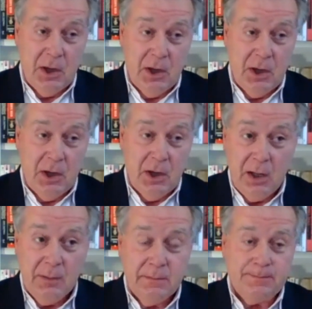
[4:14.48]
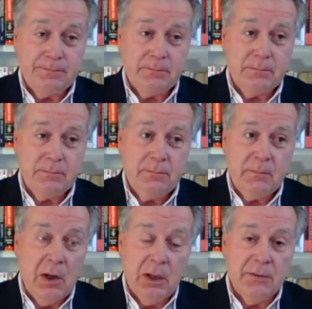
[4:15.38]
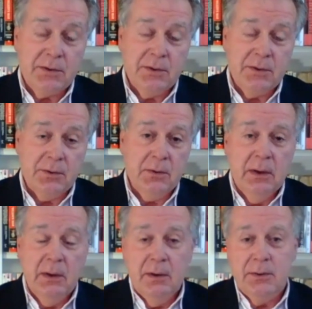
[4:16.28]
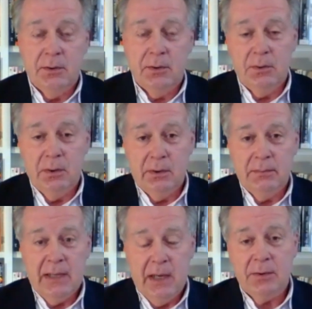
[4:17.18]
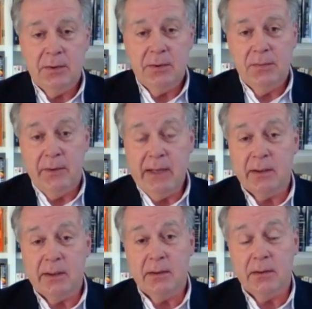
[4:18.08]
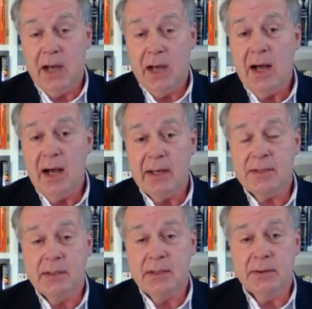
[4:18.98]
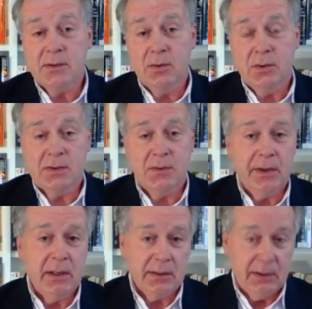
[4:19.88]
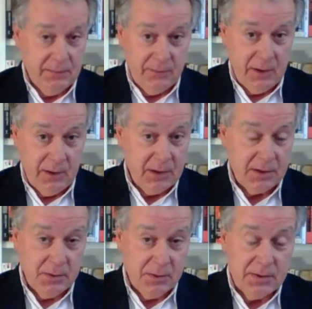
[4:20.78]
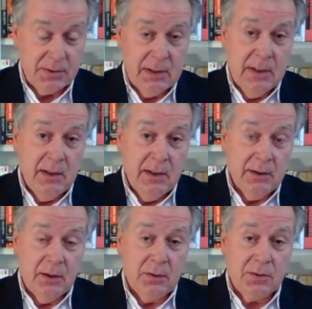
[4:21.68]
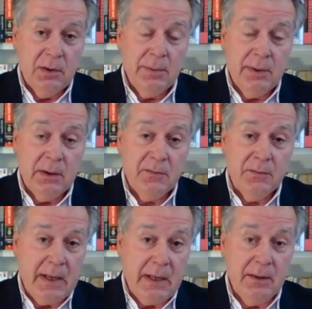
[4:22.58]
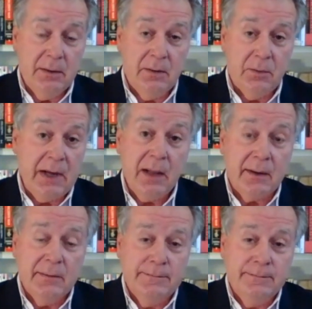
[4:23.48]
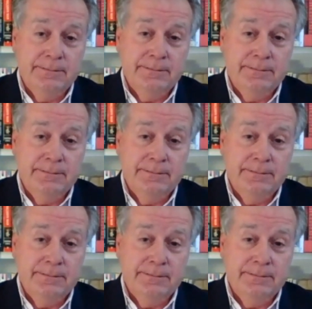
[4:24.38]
a job, all of us do, to uh, counter, frankly, the lies and distortions of reality that Fox News and Donald Trump have made reality.